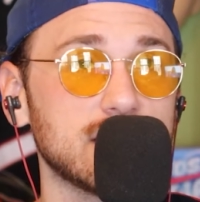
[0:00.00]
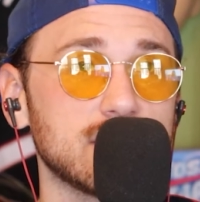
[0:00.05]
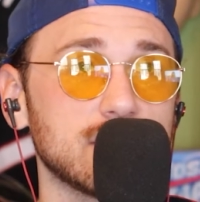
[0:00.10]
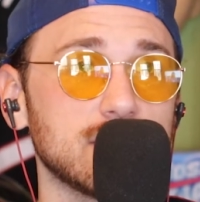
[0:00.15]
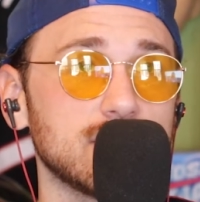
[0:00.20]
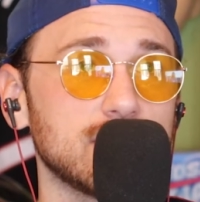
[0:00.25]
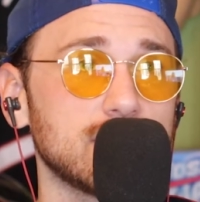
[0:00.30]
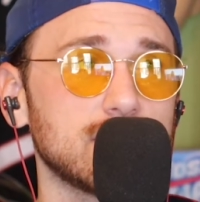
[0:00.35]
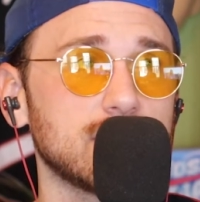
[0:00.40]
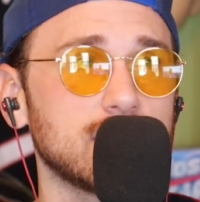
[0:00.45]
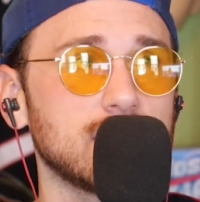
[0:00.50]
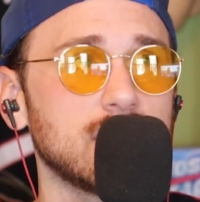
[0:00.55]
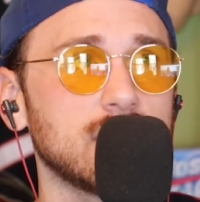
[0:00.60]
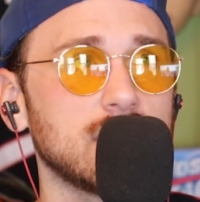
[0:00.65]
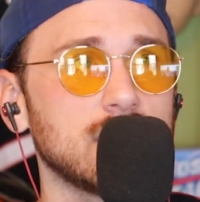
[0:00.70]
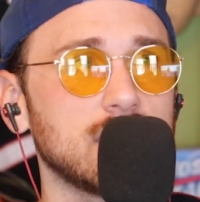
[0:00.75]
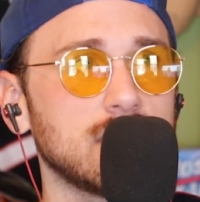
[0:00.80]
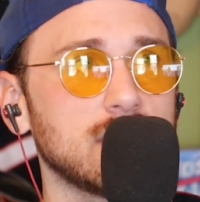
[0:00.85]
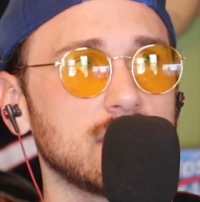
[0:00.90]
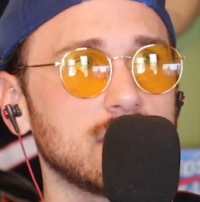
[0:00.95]
to.
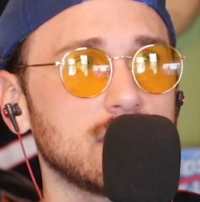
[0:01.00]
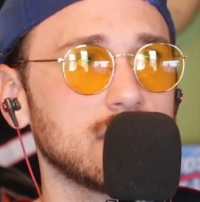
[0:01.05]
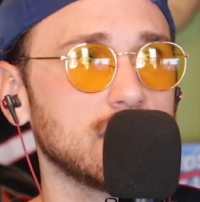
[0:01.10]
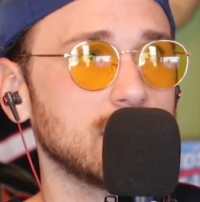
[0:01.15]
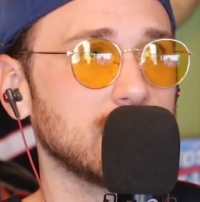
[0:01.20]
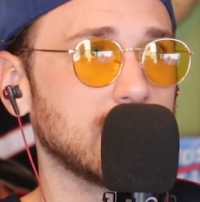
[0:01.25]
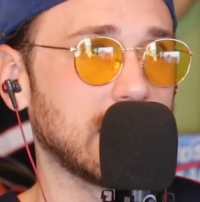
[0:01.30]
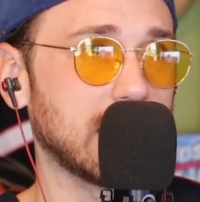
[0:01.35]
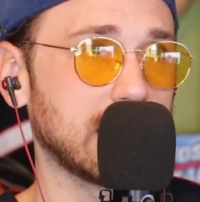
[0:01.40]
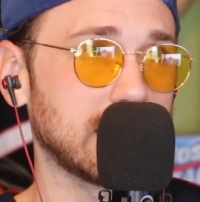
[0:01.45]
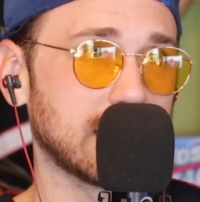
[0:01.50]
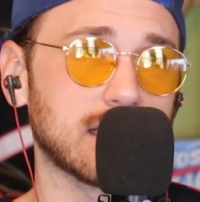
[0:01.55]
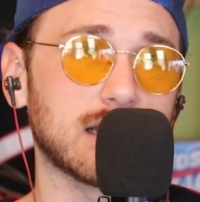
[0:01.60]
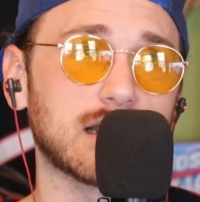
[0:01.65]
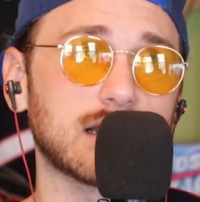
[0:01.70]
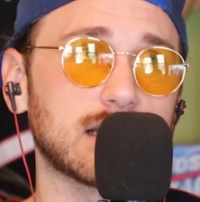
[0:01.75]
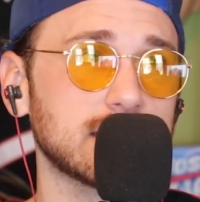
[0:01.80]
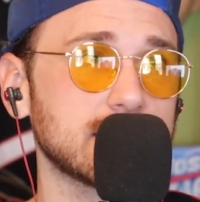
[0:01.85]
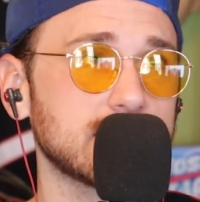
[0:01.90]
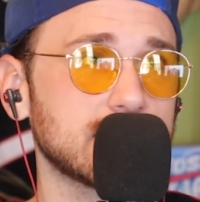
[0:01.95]
And then I
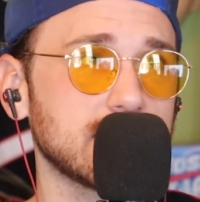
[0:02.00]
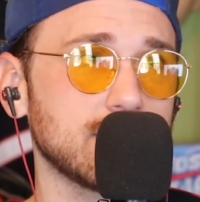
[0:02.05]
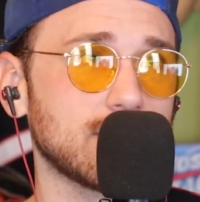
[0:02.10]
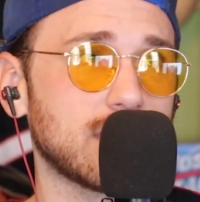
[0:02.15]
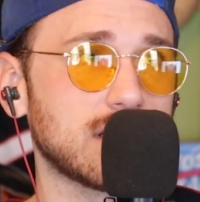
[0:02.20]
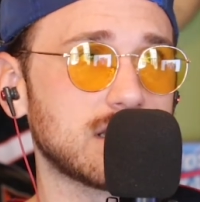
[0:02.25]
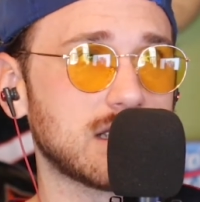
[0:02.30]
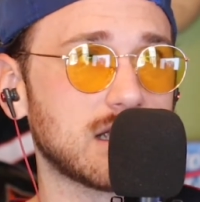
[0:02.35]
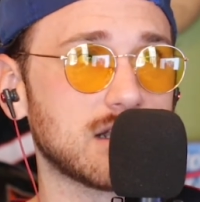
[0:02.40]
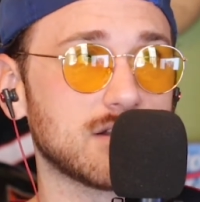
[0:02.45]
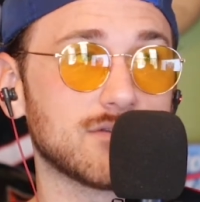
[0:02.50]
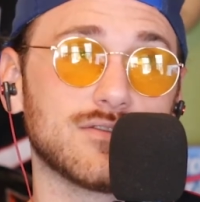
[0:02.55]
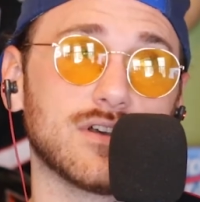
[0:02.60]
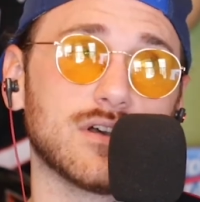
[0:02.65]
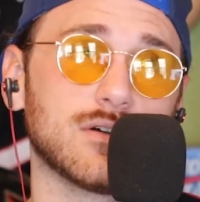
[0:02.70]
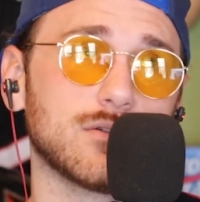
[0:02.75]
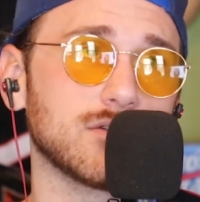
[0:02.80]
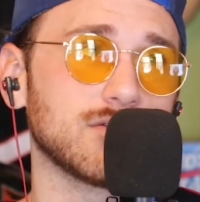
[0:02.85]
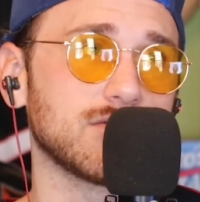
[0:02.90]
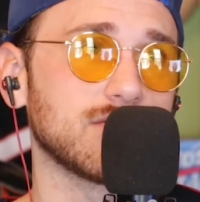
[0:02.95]
could see why the
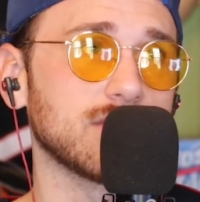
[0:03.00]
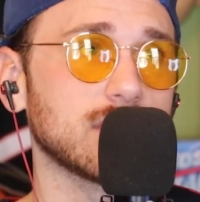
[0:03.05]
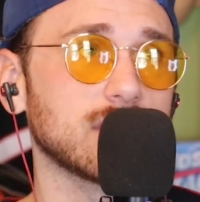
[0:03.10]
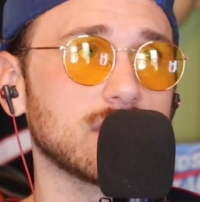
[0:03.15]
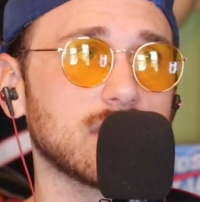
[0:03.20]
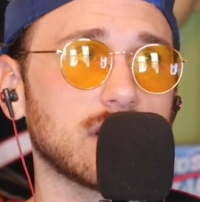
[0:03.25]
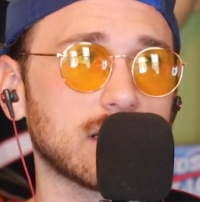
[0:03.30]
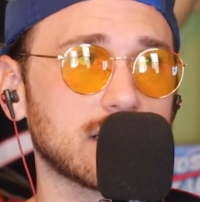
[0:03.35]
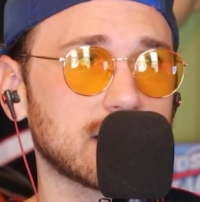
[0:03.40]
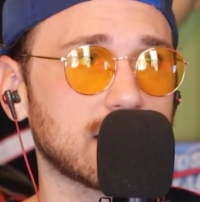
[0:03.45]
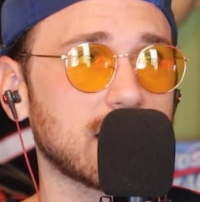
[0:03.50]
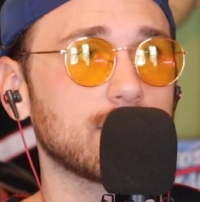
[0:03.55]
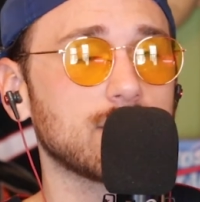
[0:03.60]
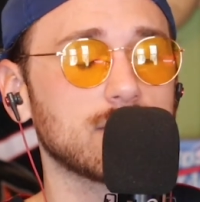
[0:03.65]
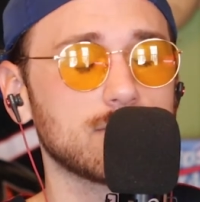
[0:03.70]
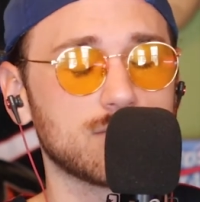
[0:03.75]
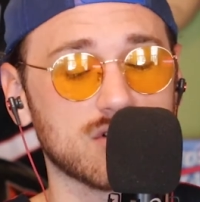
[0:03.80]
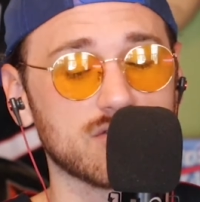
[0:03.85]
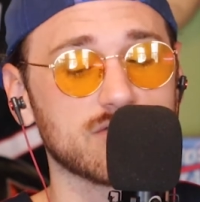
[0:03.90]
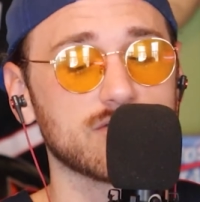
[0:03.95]
NFL would feel like they
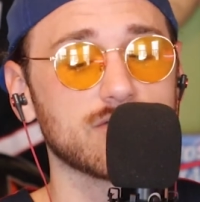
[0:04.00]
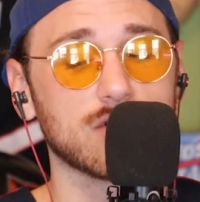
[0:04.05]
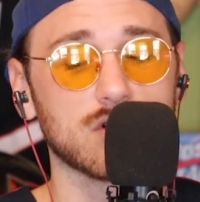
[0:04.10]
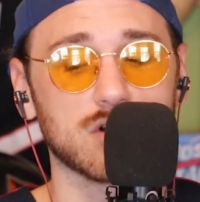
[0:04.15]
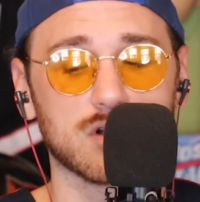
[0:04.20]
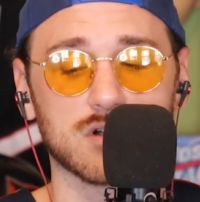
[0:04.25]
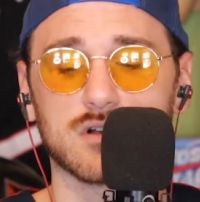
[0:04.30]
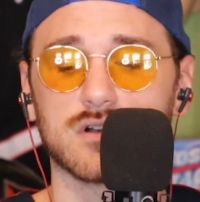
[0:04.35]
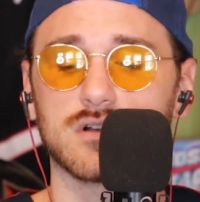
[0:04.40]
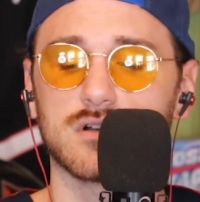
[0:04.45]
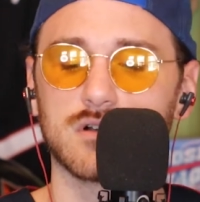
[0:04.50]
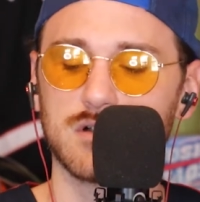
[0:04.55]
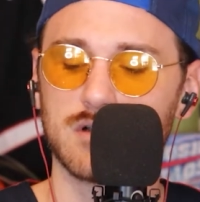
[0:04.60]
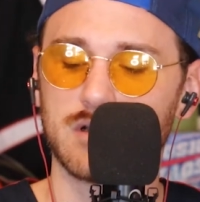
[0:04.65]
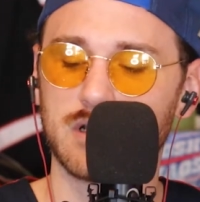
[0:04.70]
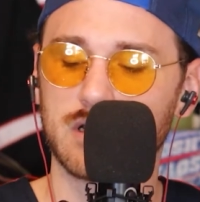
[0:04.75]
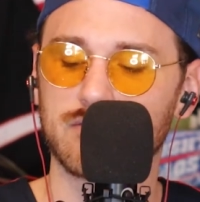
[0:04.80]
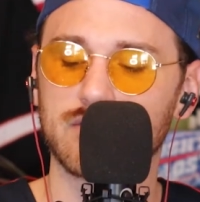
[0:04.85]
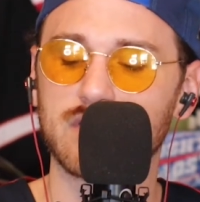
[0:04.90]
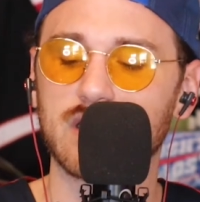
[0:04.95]
would prefer
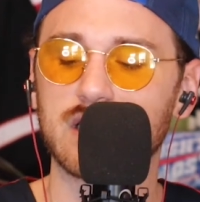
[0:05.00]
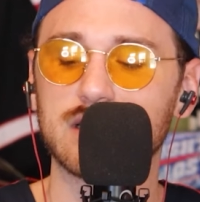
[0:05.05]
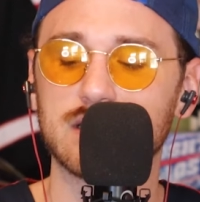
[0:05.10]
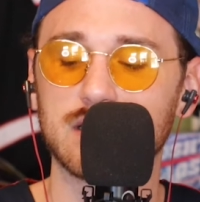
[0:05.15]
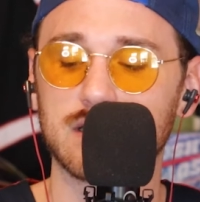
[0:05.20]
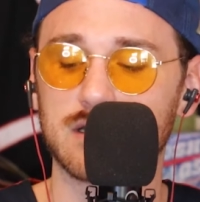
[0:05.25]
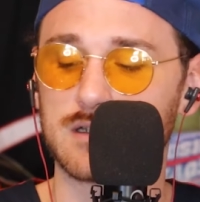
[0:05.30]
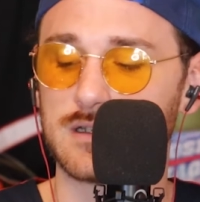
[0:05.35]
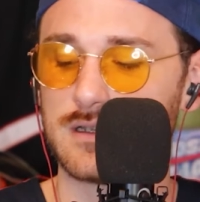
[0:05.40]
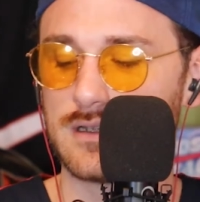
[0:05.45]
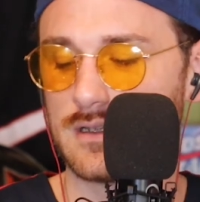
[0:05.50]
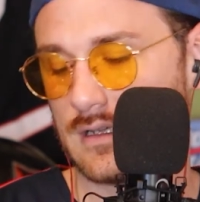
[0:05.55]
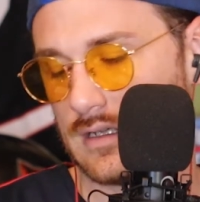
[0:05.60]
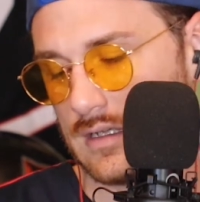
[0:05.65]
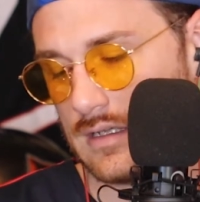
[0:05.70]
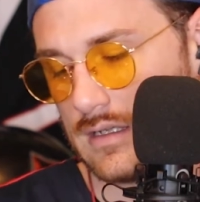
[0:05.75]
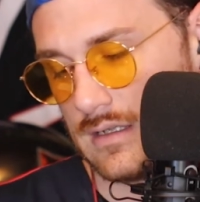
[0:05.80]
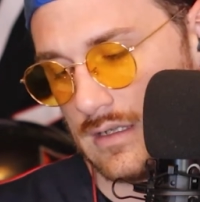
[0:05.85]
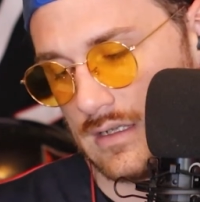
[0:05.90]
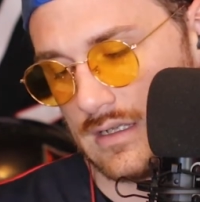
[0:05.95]
if they did.
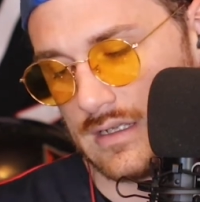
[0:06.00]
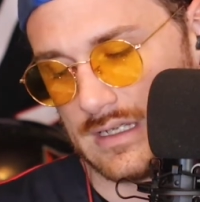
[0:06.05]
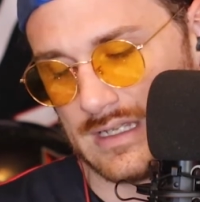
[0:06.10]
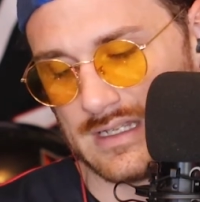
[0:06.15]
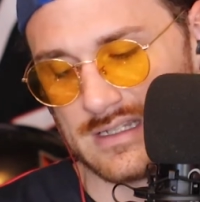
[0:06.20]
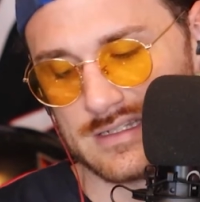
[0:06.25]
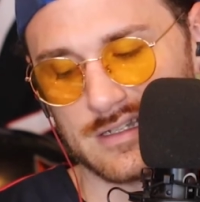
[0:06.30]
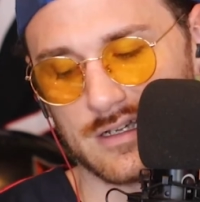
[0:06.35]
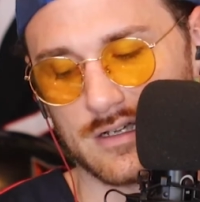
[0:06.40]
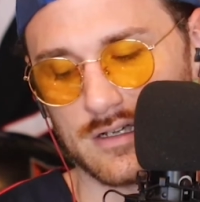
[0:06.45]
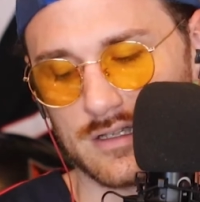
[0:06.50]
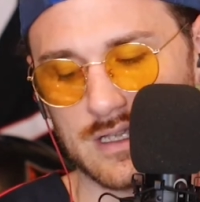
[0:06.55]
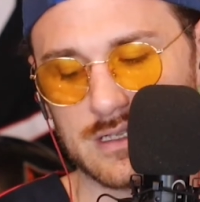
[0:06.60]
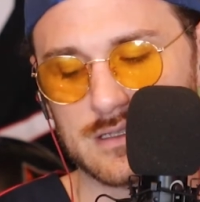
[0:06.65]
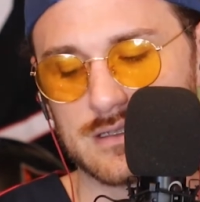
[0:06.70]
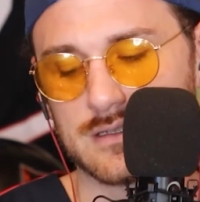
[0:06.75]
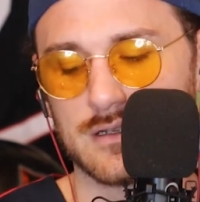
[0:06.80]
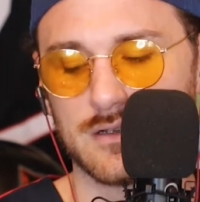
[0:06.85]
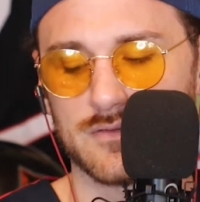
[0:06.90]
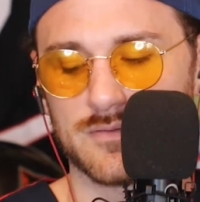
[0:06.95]
So
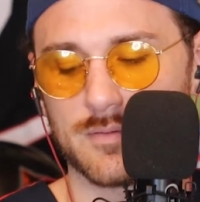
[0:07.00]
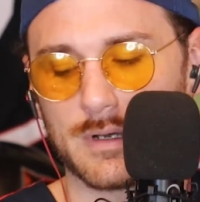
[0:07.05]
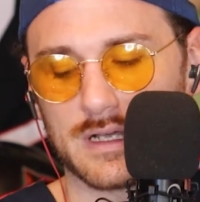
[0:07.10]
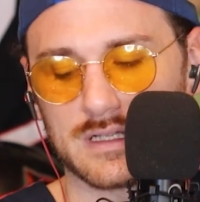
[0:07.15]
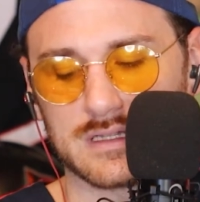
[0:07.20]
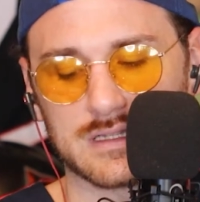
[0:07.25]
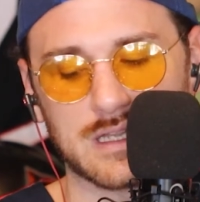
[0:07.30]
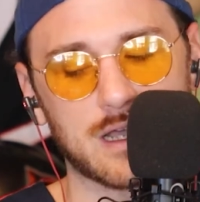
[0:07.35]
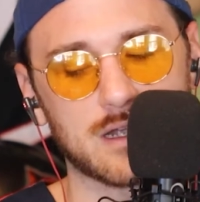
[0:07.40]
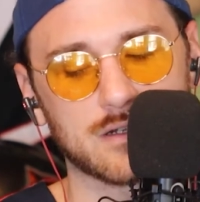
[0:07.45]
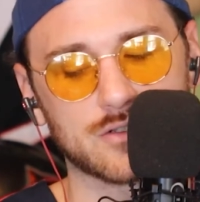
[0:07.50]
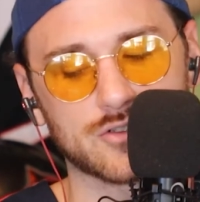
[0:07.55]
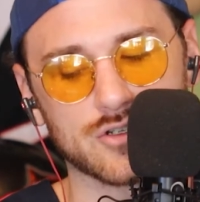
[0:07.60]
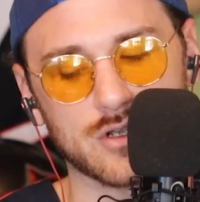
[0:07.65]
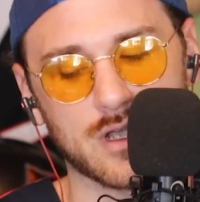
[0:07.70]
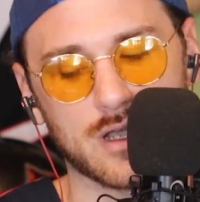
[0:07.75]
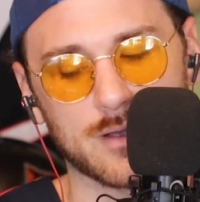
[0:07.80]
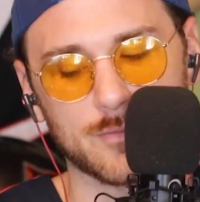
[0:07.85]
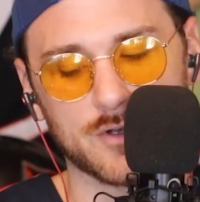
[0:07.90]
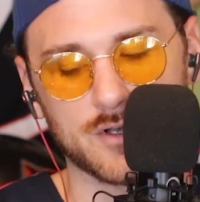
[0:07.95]
that's enough about that
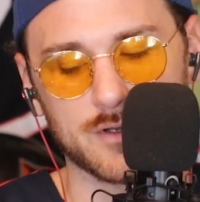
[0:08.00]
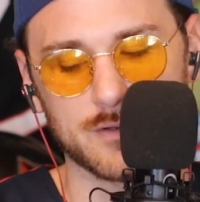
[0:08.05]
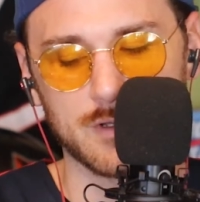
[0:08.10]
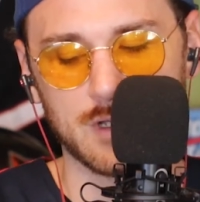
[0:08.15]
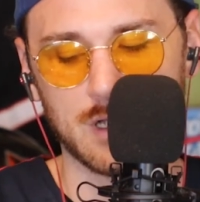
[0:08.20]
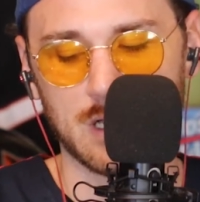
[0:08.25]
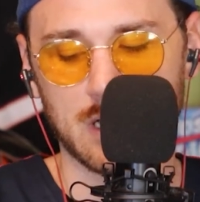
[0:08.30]
drama.